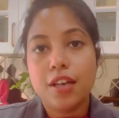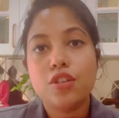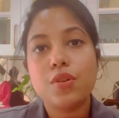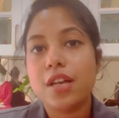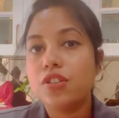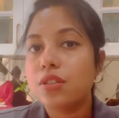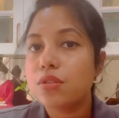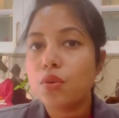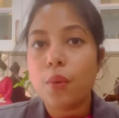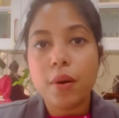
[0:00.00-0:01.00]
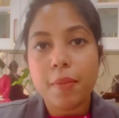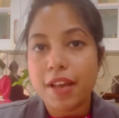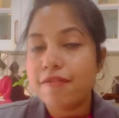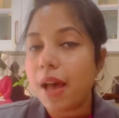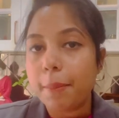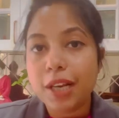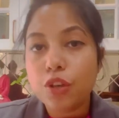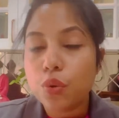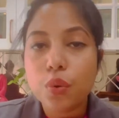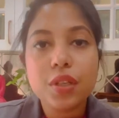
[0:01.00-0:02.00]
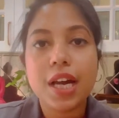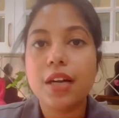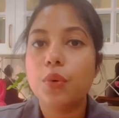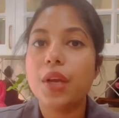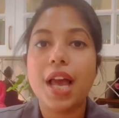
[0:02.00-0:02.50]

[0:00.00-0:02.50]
So I just told my family, you know, that okay,